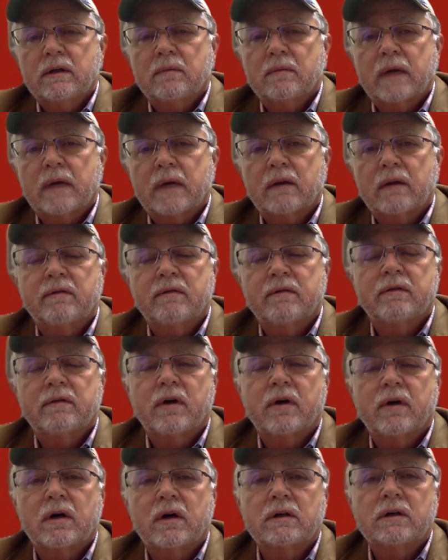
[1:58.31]
my love
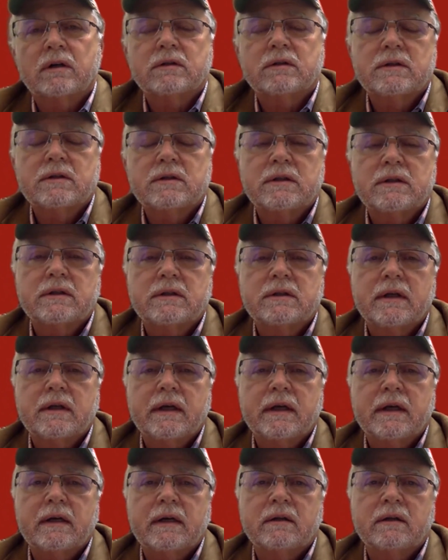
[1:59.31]
of art,
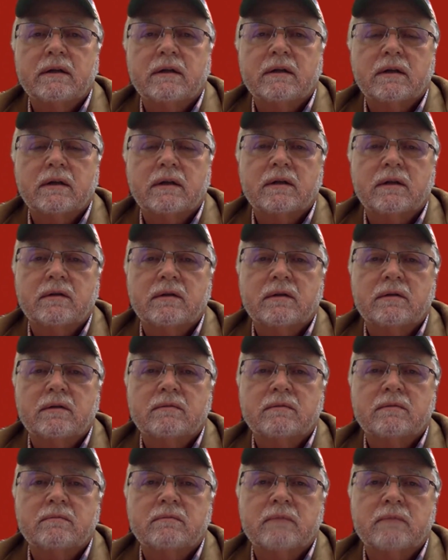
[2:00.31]
and
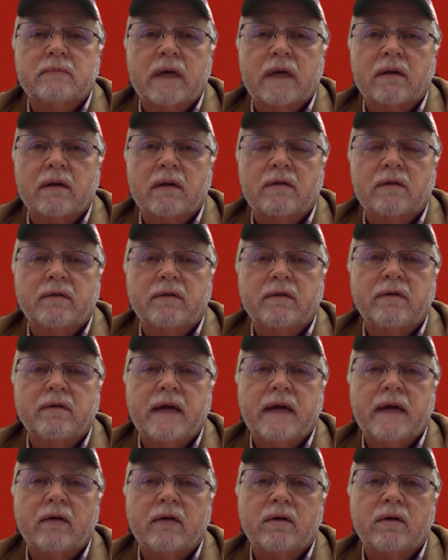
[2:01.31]
my love of the